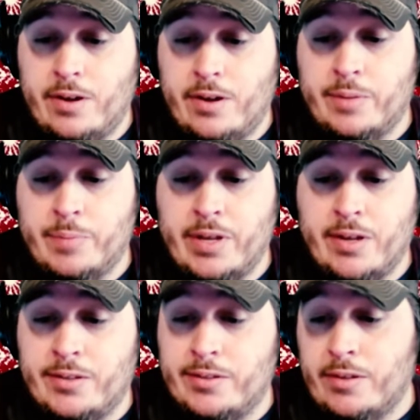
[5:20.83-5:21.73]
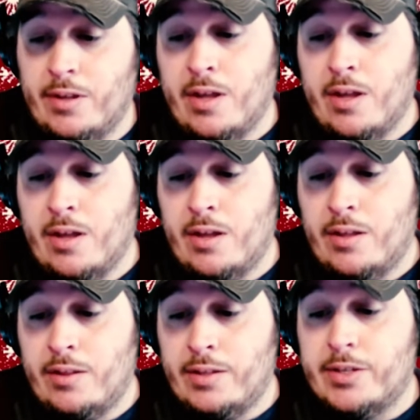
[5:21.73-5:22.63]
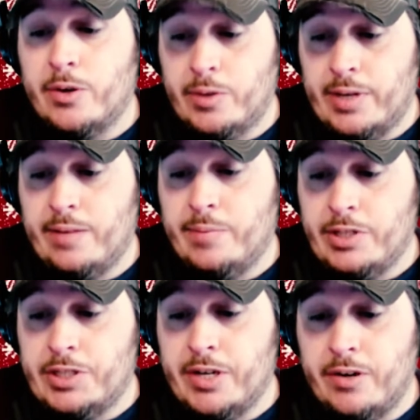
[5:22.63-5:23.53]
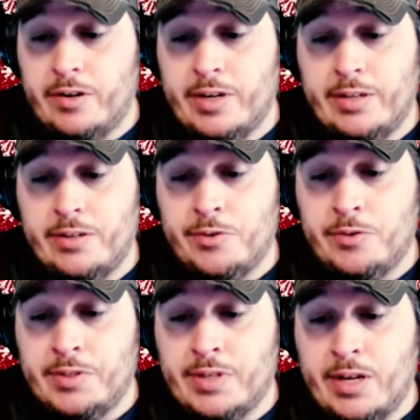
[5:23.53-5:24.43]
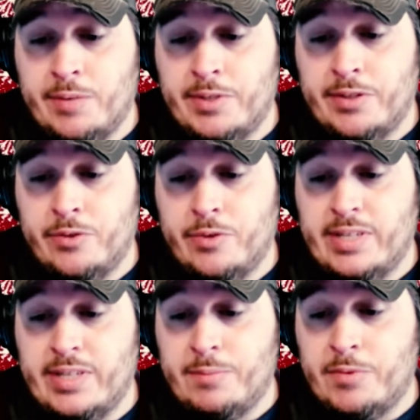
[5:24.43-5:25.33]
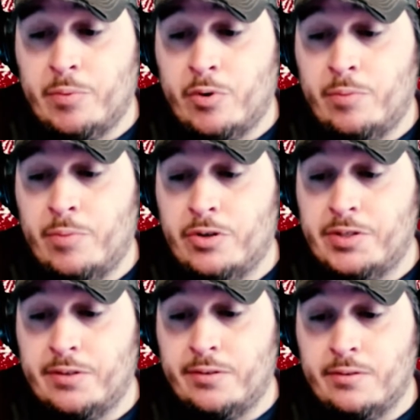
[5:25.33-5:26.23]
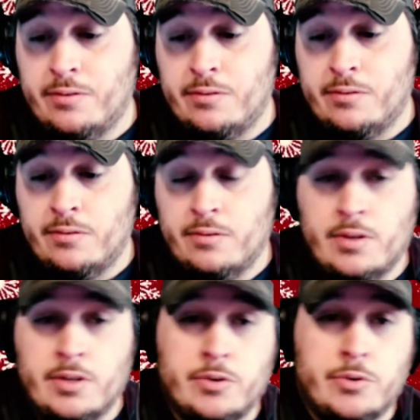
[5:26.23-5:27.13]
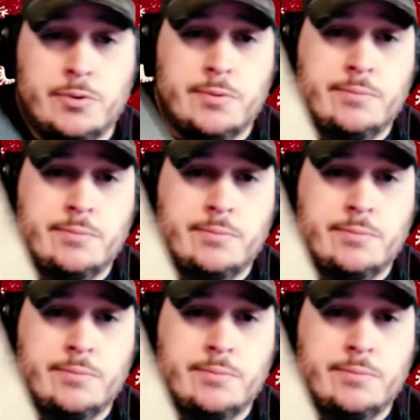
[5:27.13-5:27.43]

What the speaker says: Oh, it can be this code can be shared and used up to 3 times per person. Cool.